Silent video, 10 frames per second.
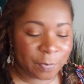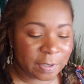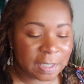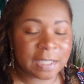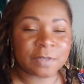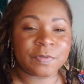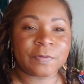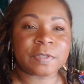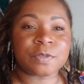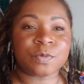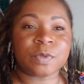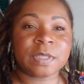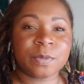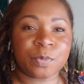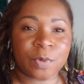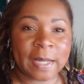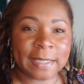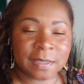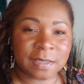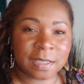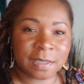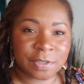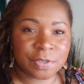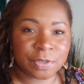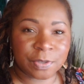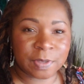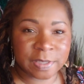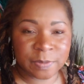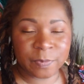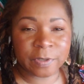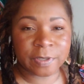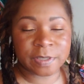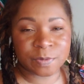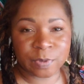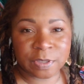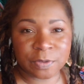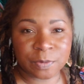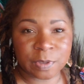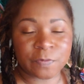But if it's really bright, then that lets you know that spirit is with you.